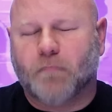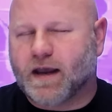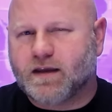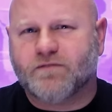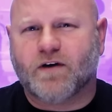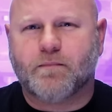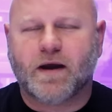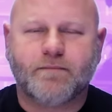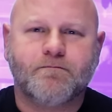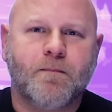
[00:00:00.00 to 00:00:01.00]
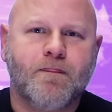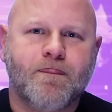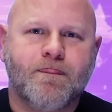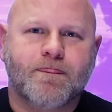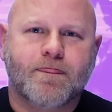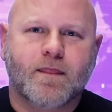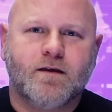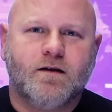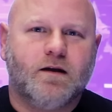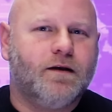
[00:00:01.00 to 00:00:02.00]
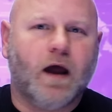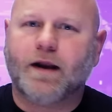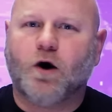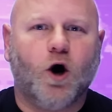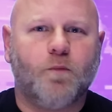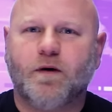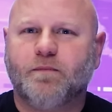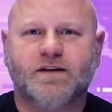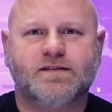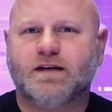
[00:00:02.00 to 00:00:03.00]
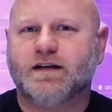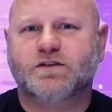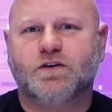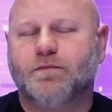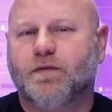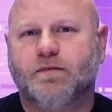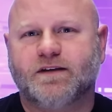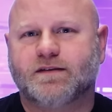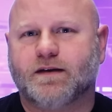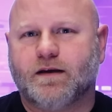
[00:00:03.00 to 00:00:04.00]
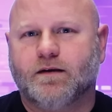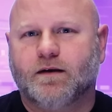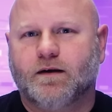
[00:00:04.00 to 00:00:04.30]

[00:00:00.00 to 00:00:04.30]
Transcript: Mike, if I may. Not all publicity is good publicity.